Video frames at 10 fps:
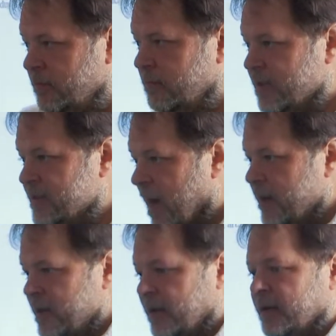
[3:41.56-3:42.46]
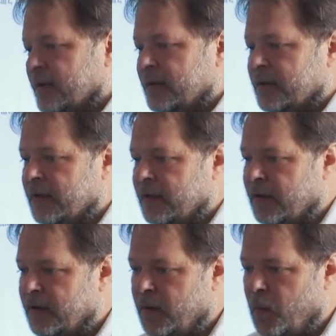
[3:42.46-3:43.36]
deciding
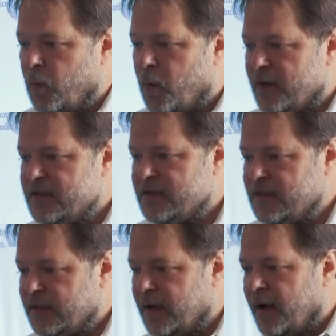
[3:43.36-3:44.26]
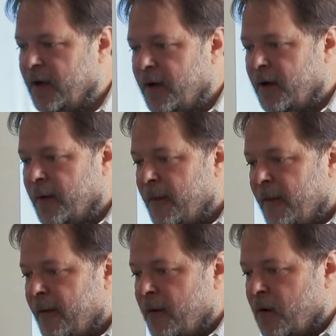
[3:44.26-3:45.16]
what
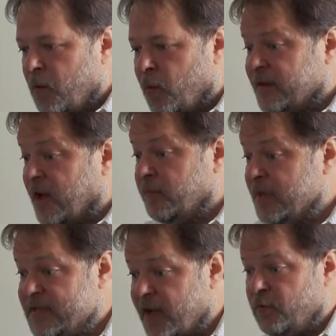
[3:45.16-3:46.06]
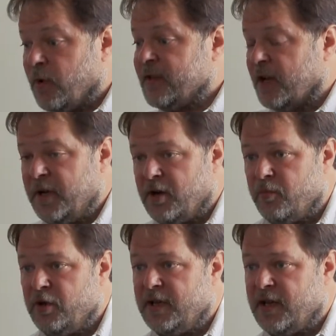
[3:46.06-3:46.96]
can be said, what can be
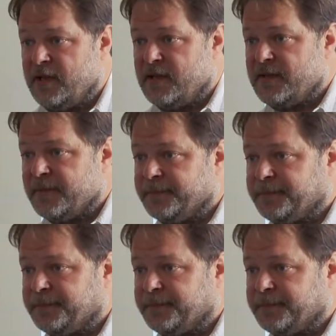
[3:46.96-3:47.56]
communicated,